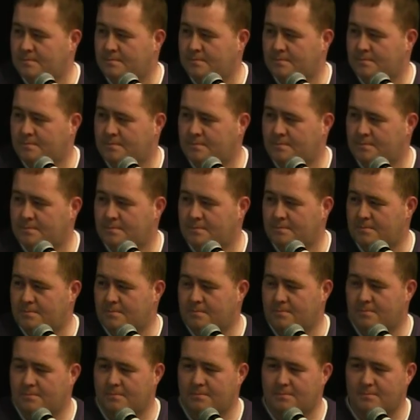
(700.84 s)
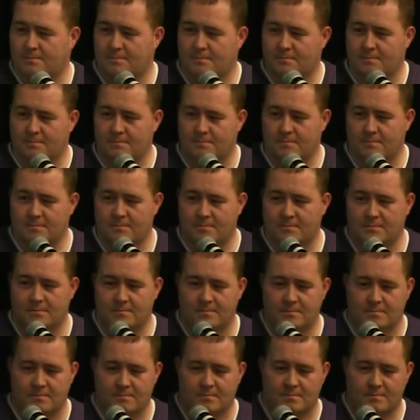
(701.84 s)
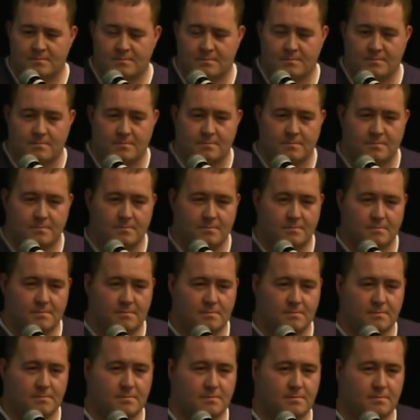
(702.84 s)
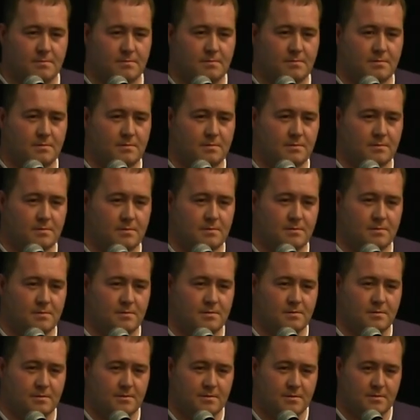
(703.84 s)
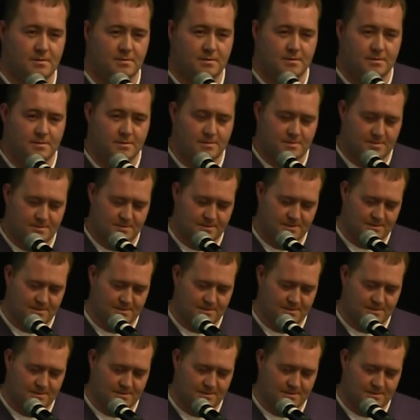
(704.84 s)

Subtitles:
[no speech]